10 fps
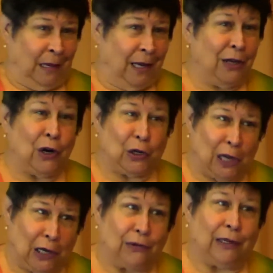in our
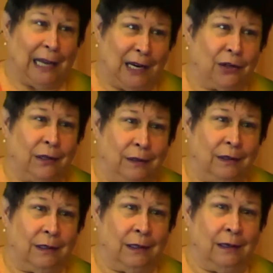
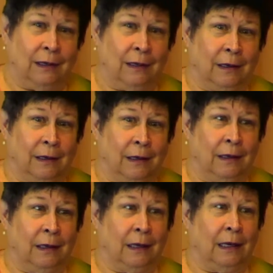congregations,
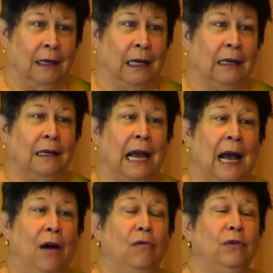and
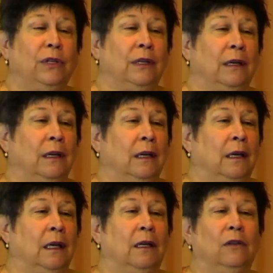out
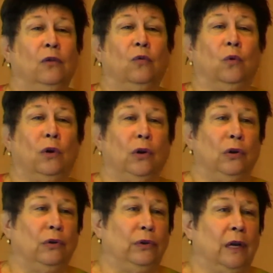in the
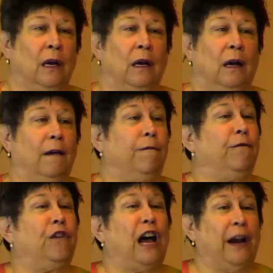world of
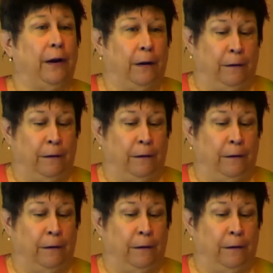fire.